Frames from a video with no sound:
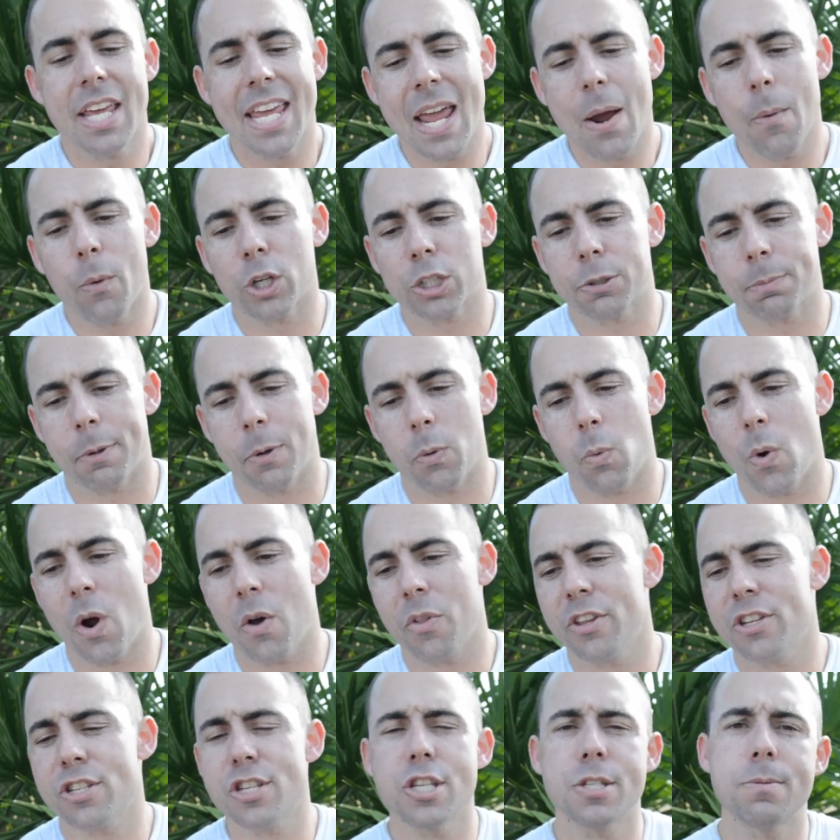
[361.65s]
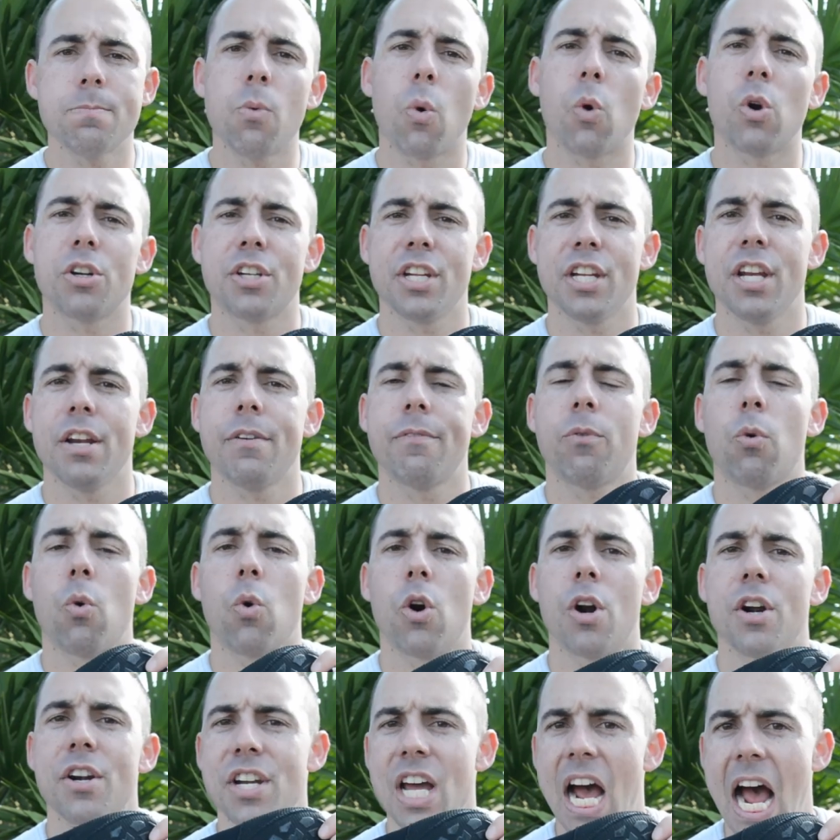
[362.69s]
It works pretty well. This is more intended
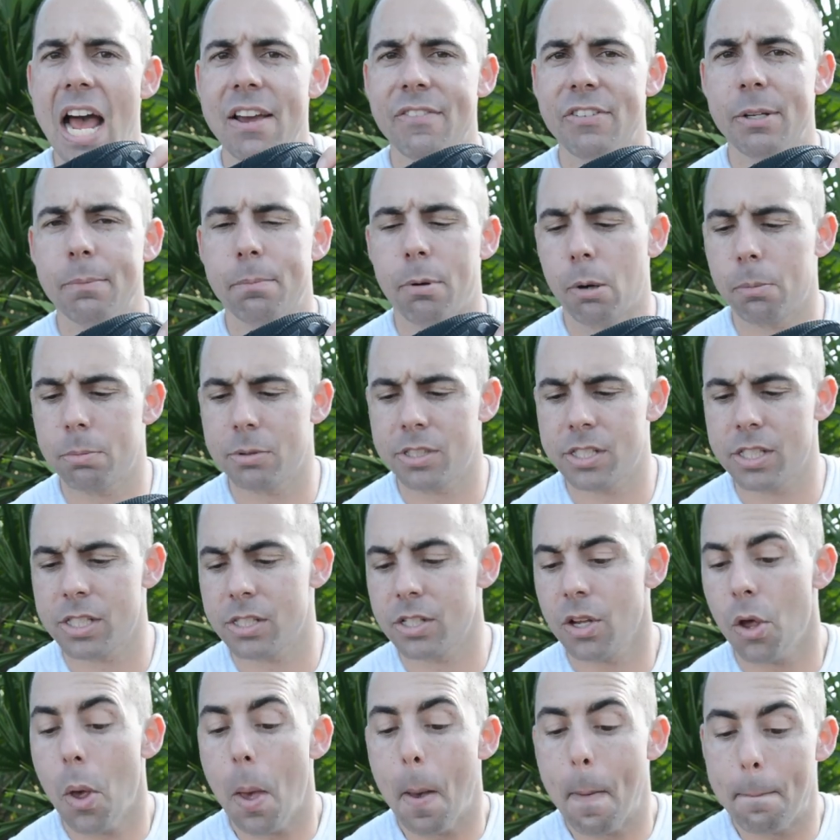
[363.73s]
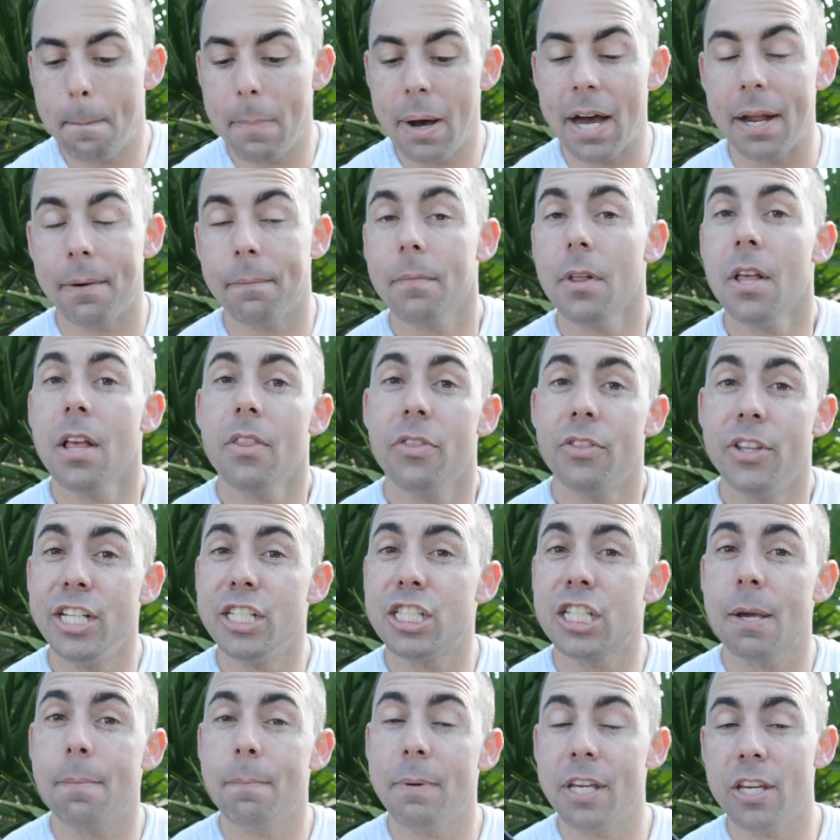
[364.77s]
for diving purposes, but
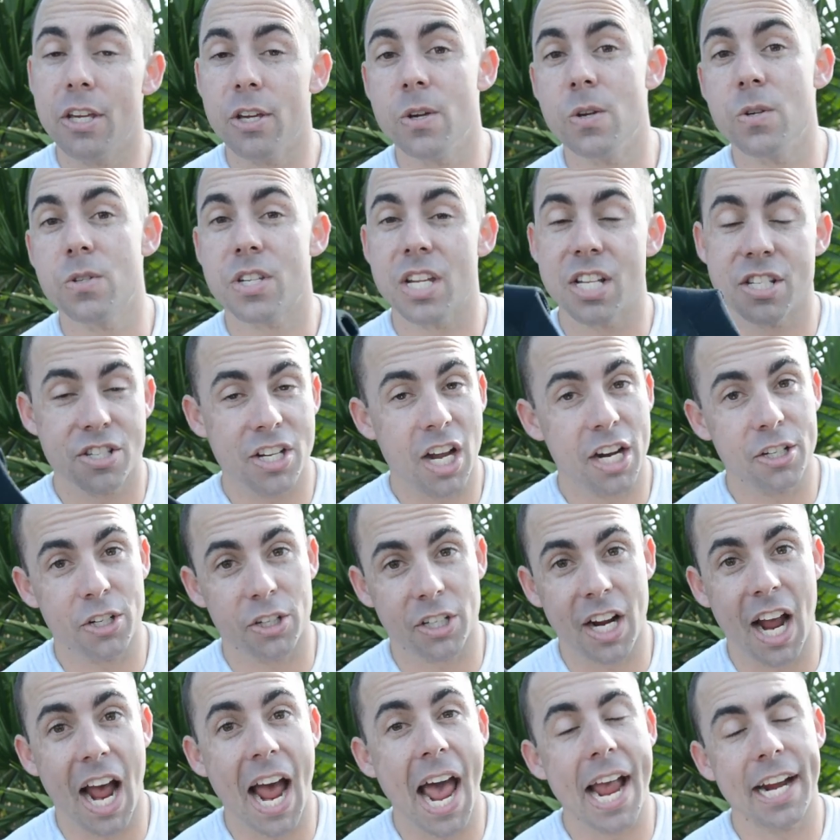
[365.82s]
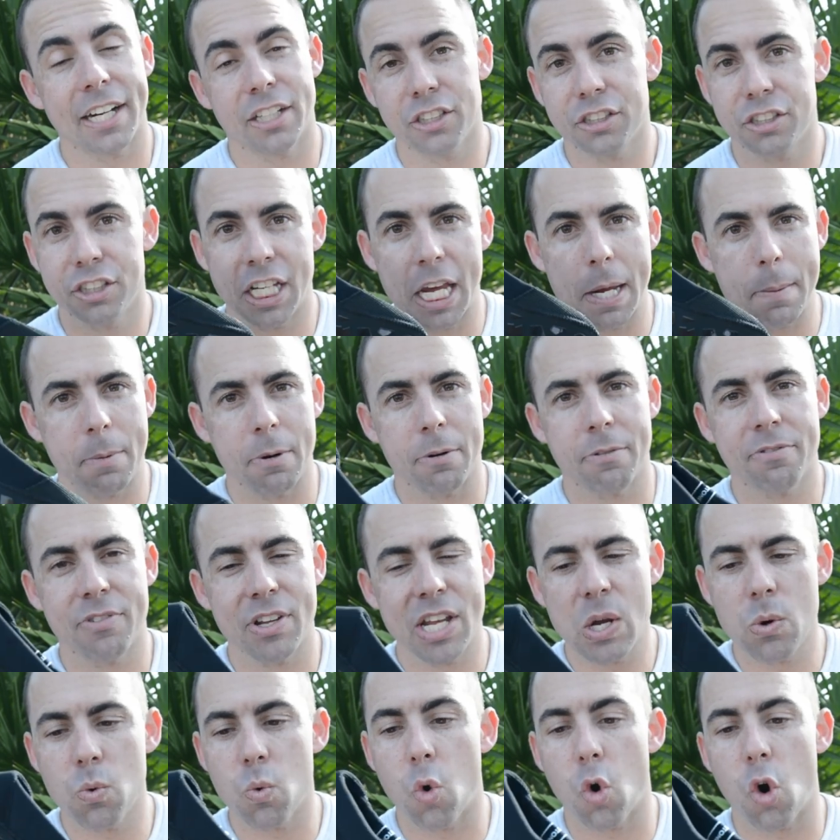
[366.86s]
these can be used inside your kayak just to keep your
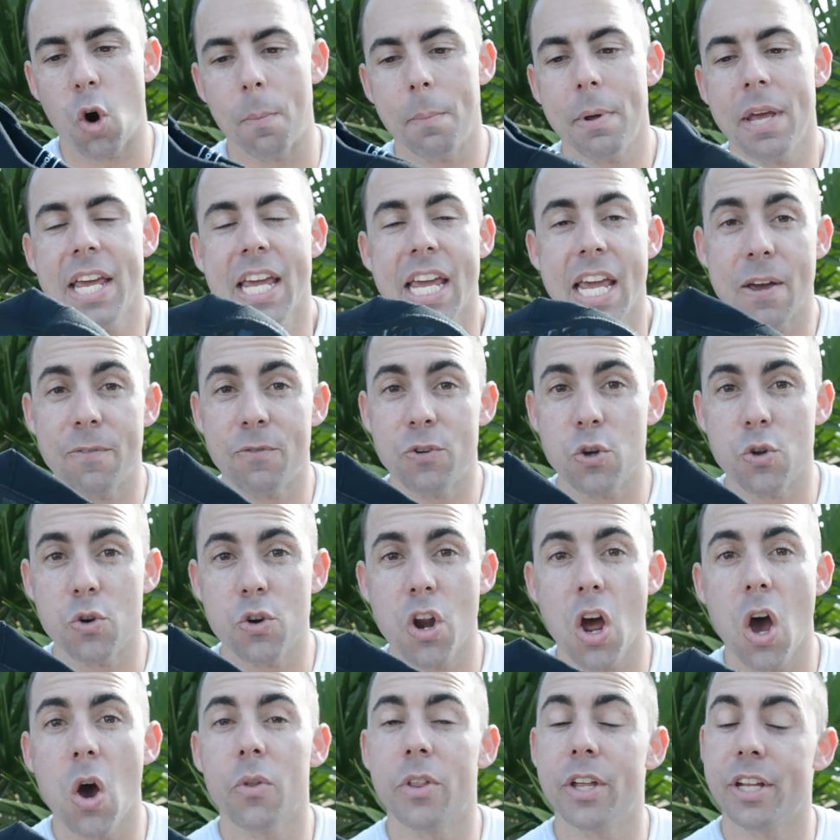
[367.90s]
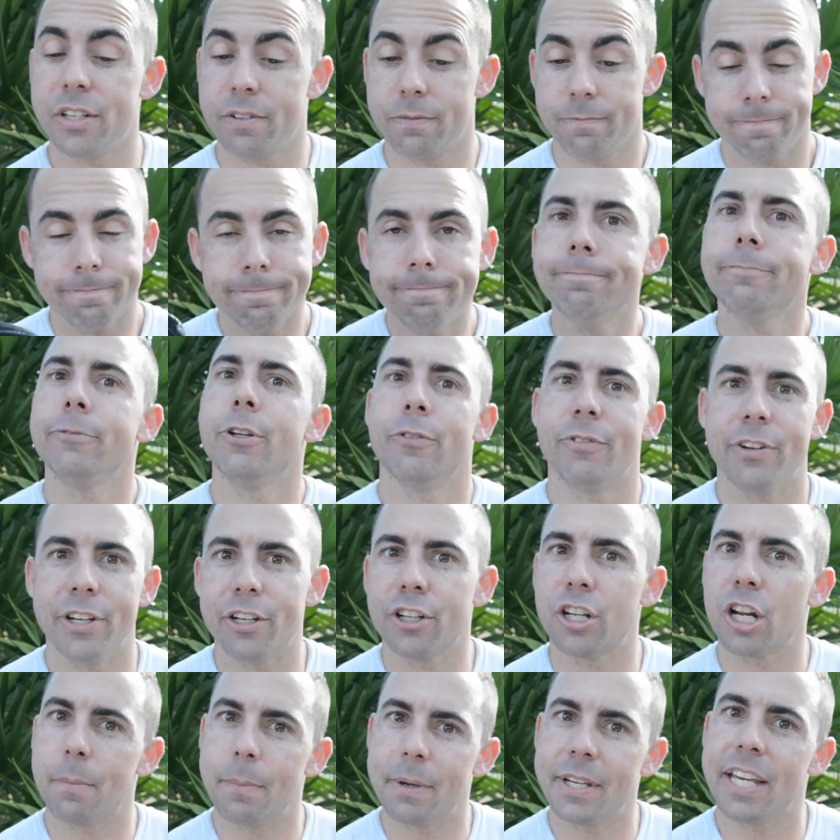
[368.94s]
feet warm if you know that your feet
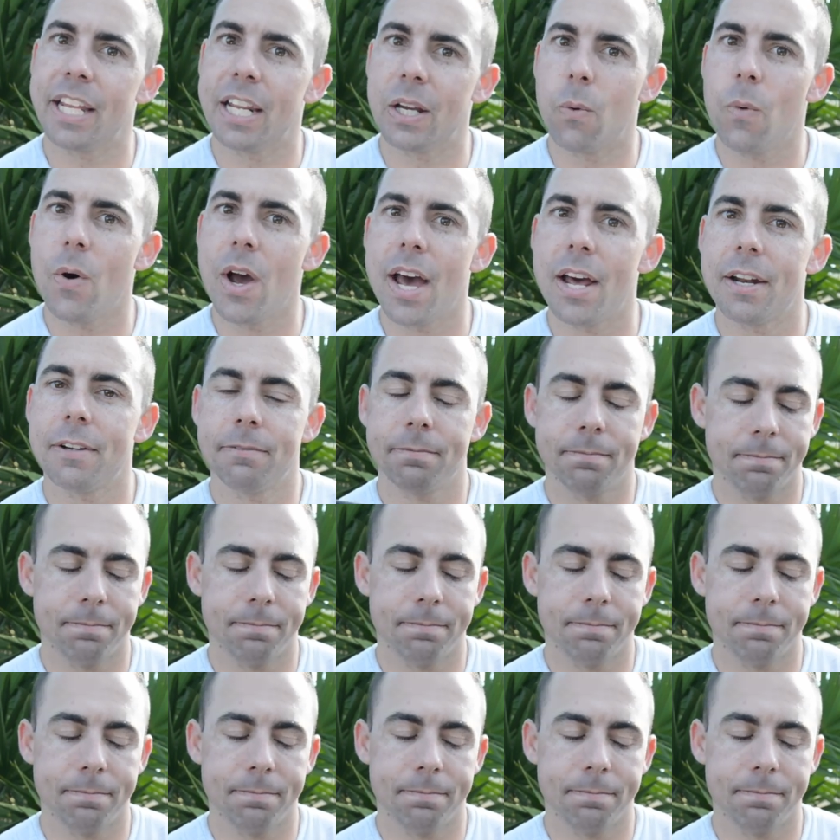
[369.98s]
are going to be getting wet.